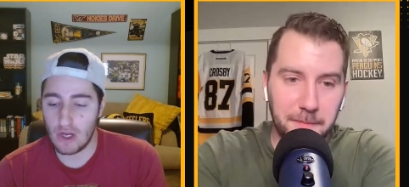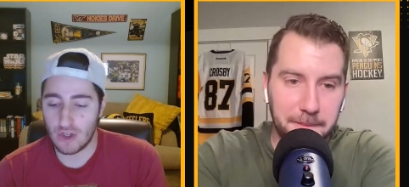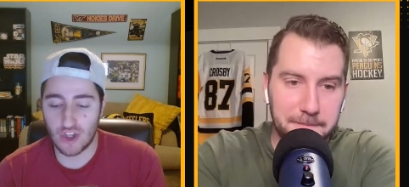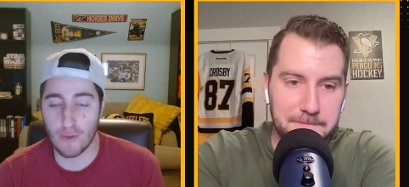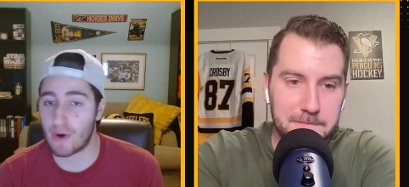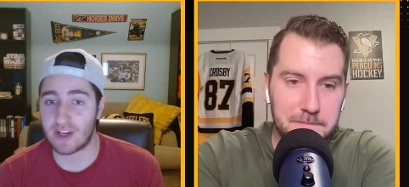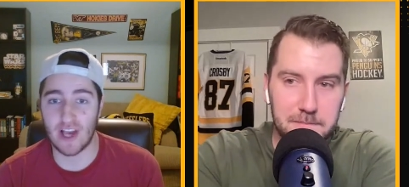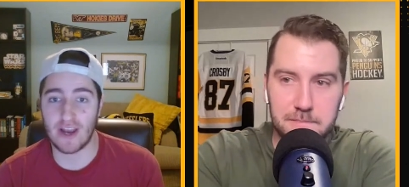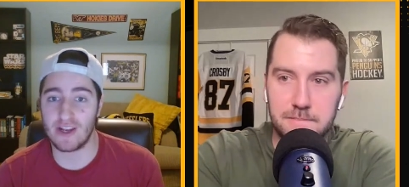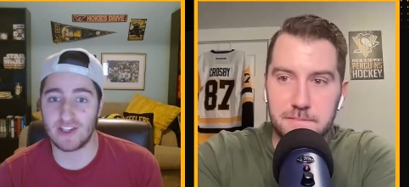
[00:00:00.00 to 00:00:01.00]
Speaker 1: super
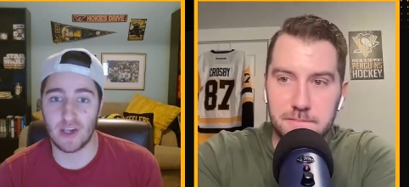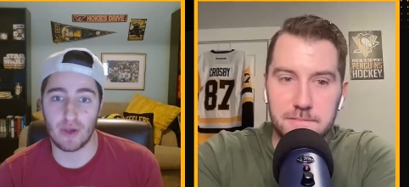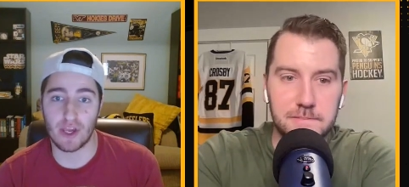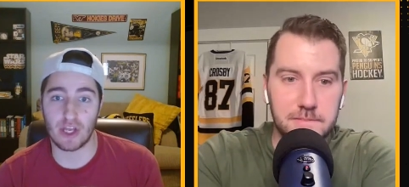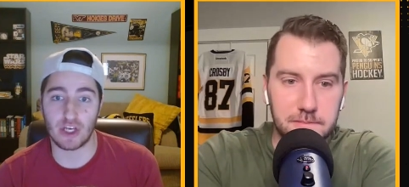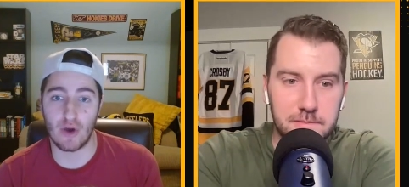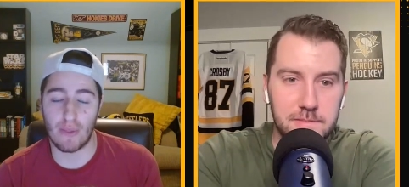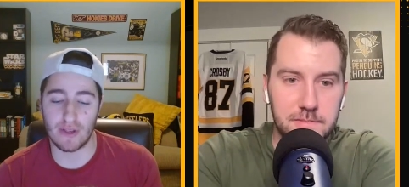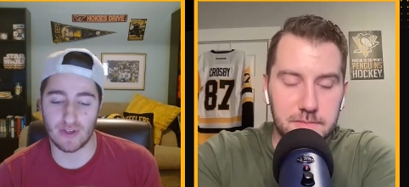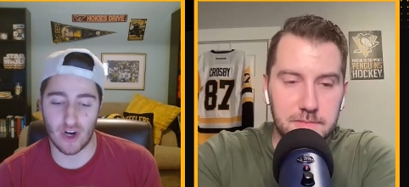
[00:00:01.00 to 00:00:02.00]
excited to see what he can do at
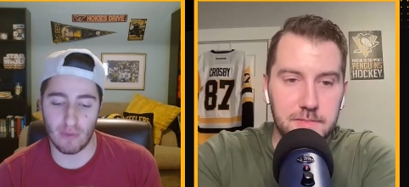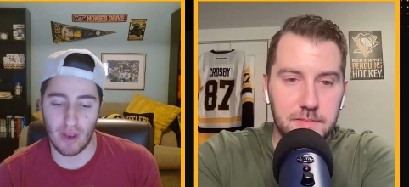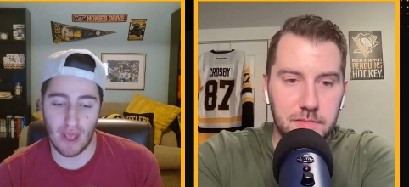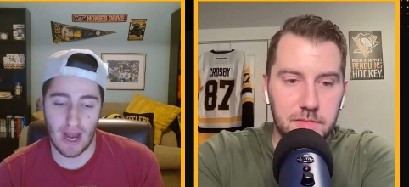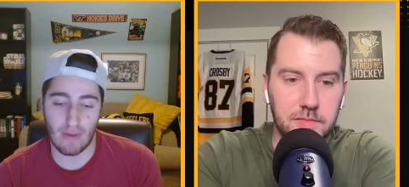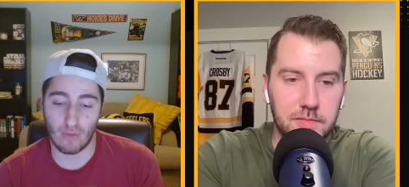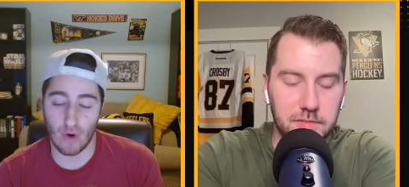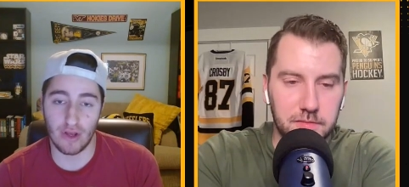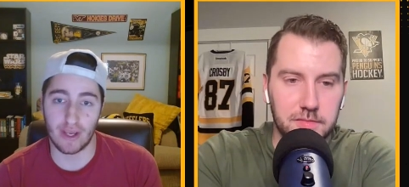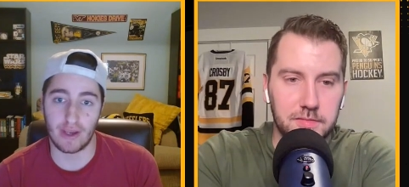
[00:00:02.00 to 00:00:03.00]
this tournament, and I'm
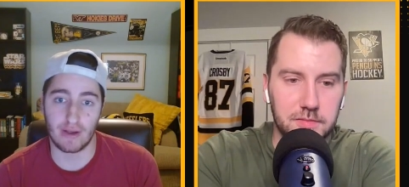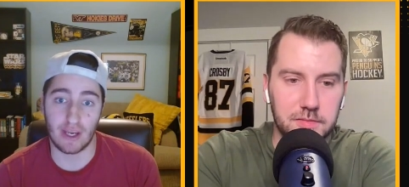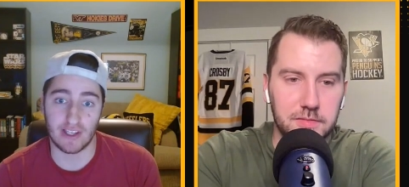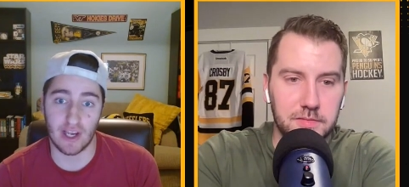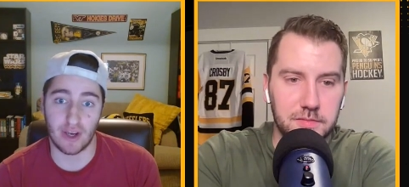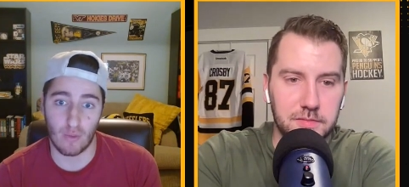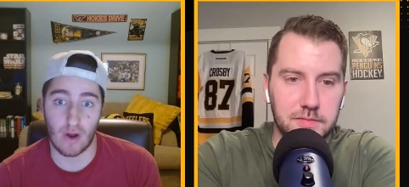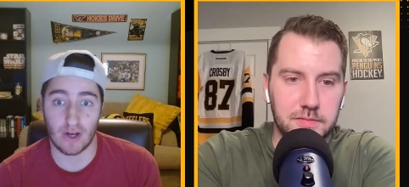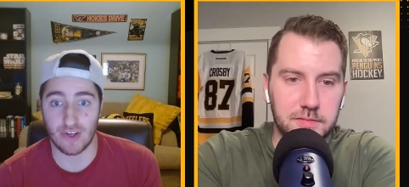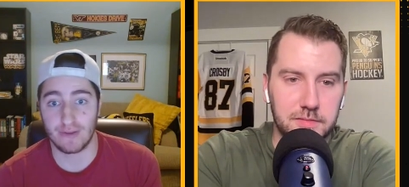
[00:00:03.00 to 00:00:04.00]
really excited to
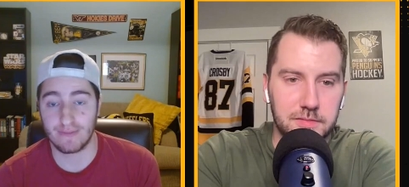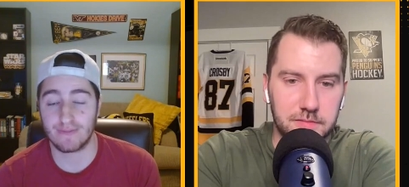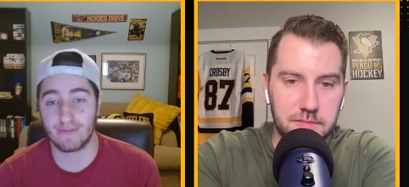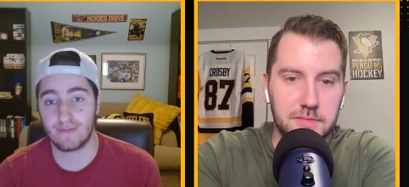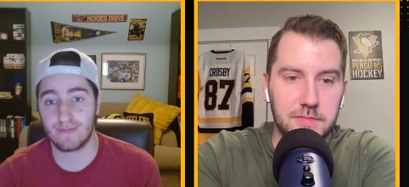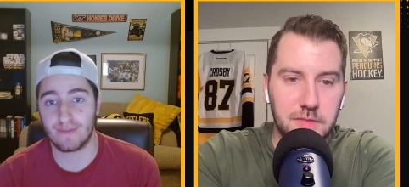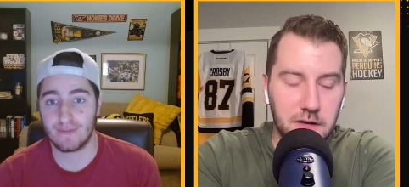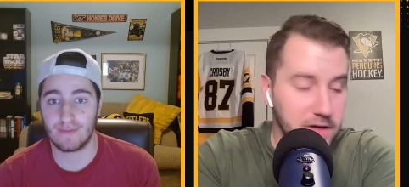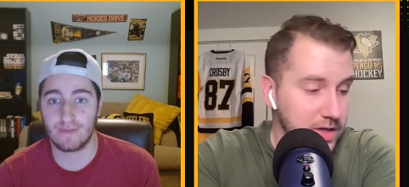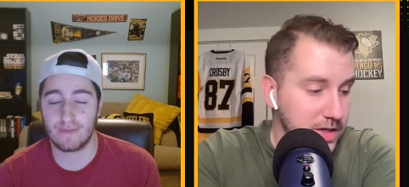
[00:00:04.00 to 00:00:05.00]
watch it.
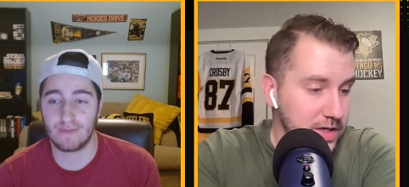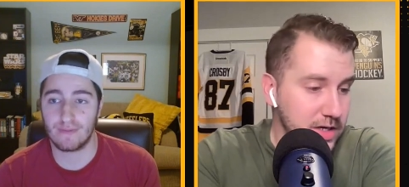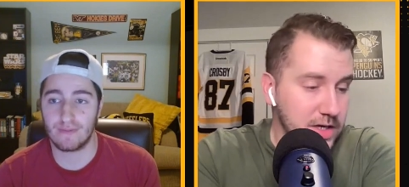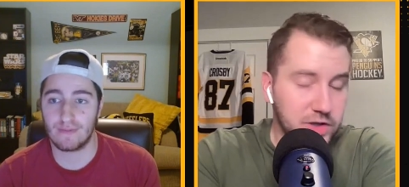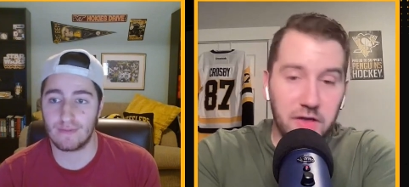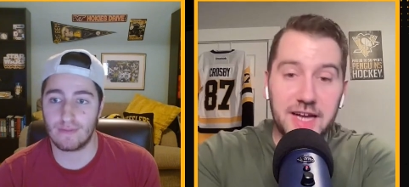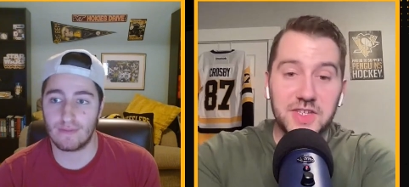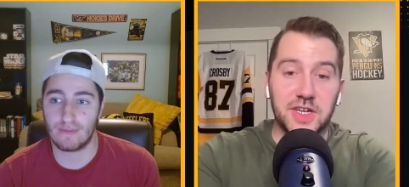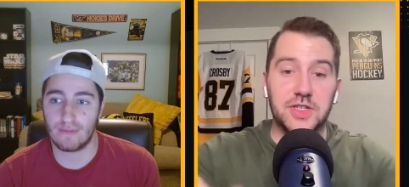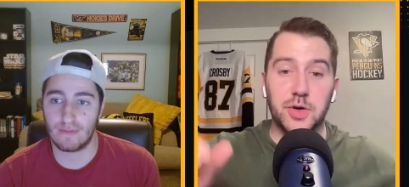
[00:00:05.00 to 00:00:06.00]
Speaker 2: So that
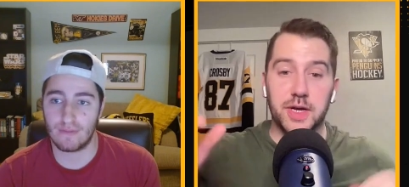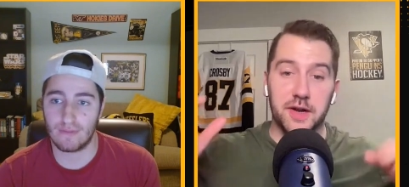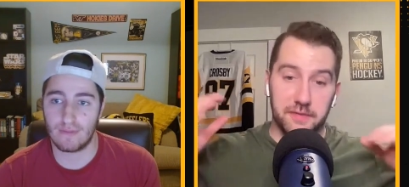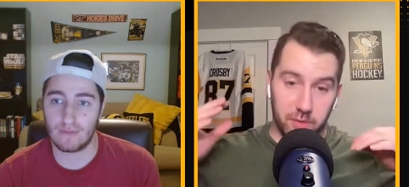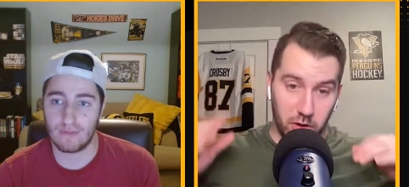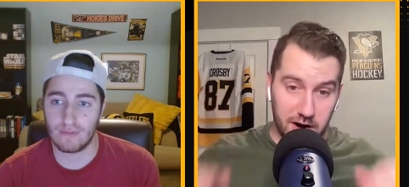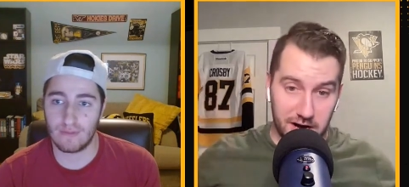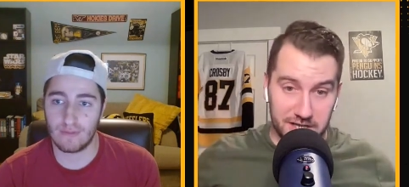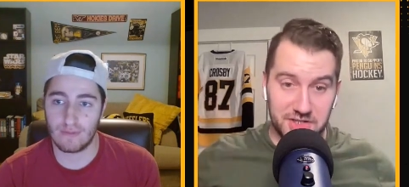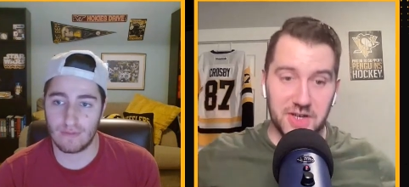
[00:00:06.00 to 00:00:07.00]
is going to do it for
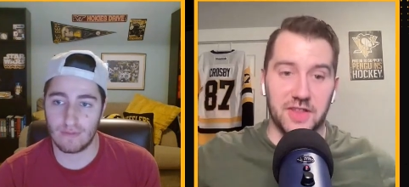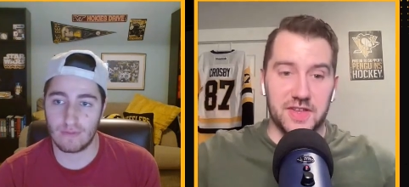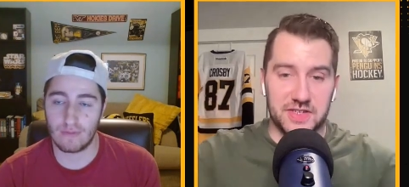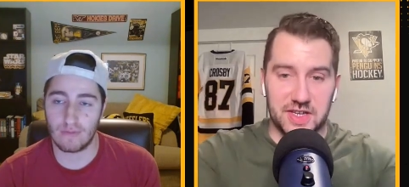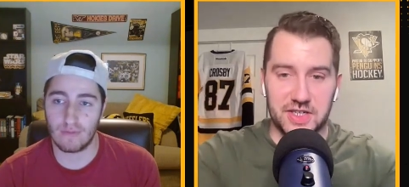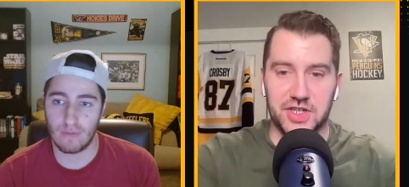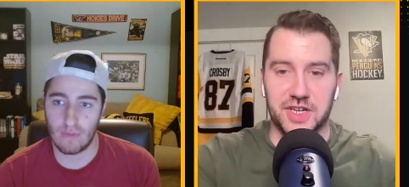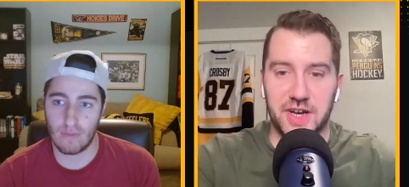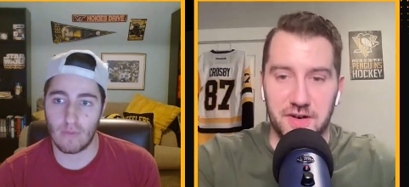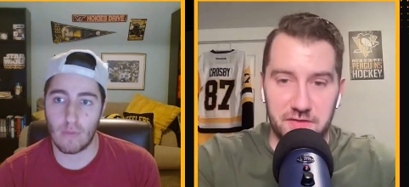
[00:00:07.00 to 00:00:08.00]
us on this
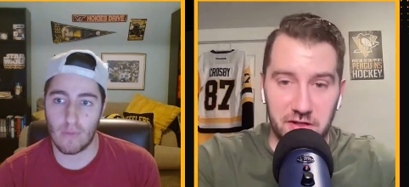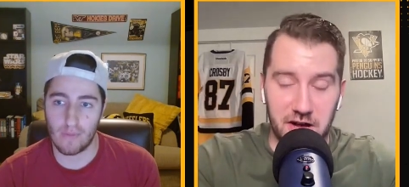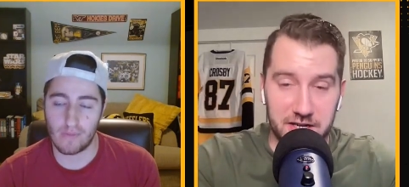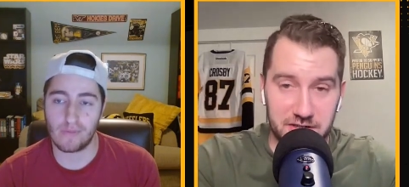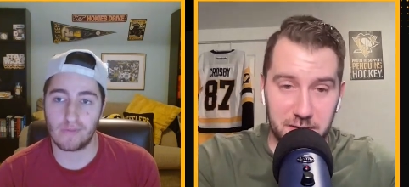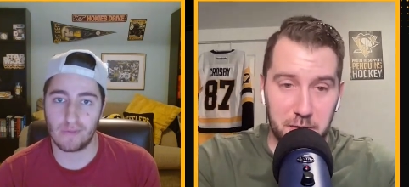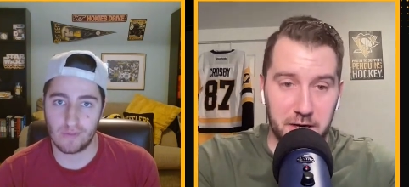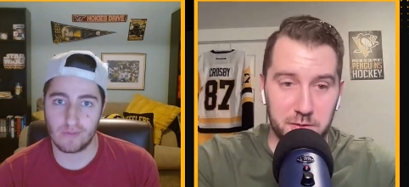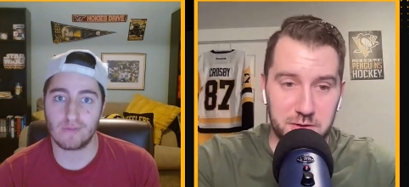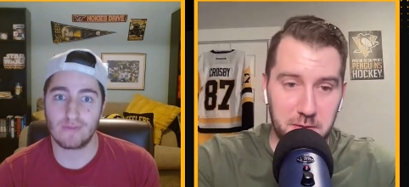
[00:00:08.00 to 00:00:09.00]
edition of the Locked On
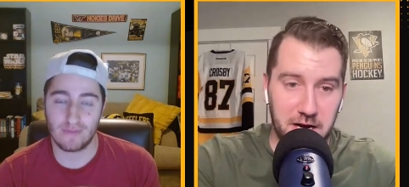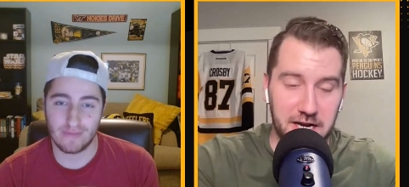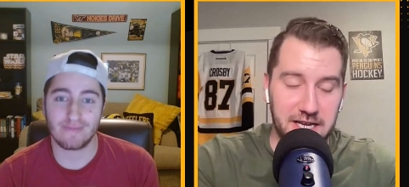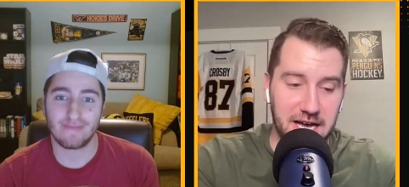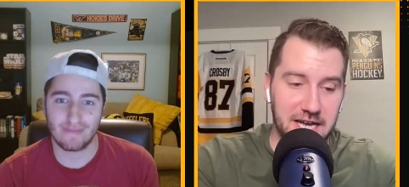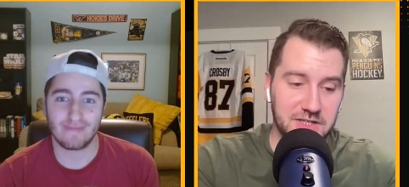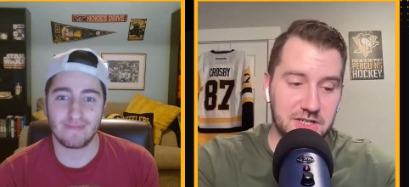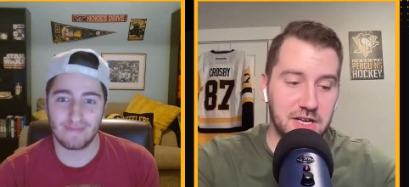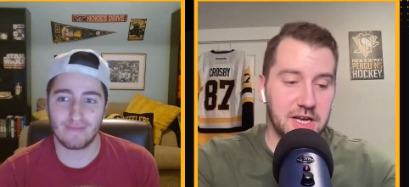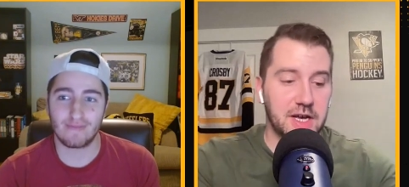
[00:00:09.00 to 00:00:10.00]
Penguins
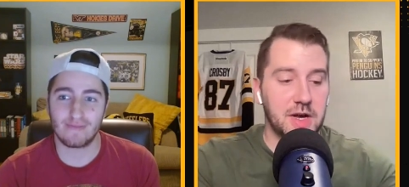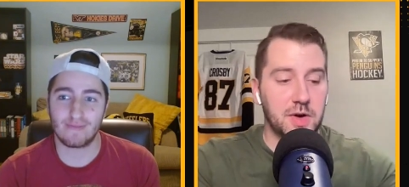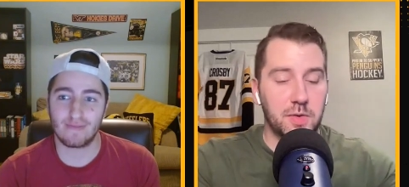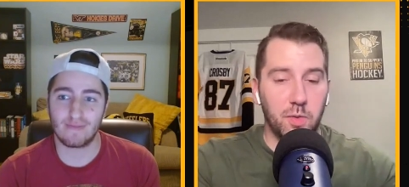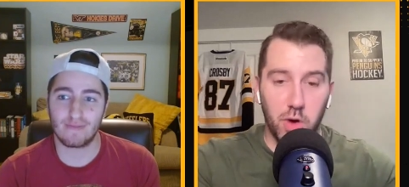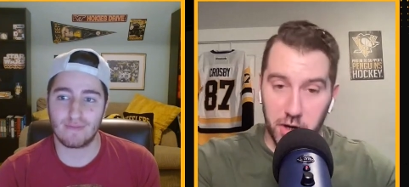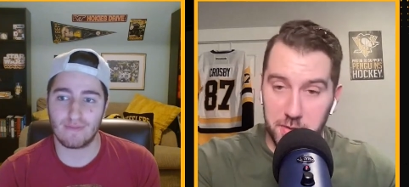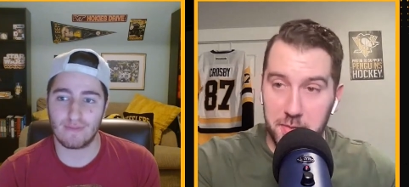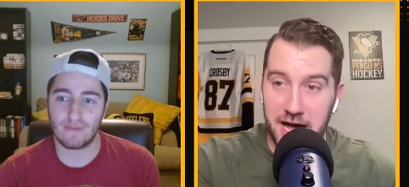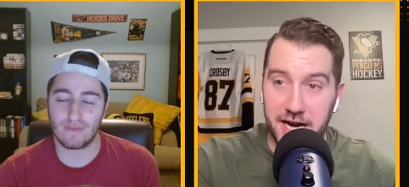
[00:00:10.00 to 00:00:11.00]
podcast. We're going to
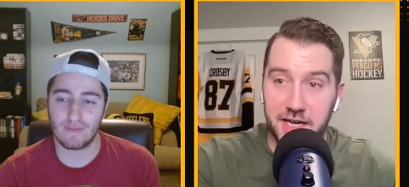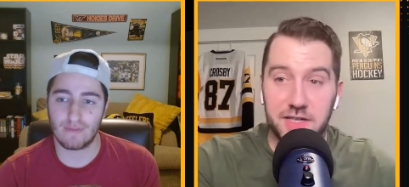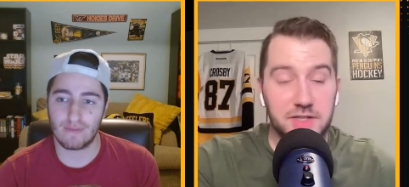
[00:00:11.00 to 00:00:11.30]
be back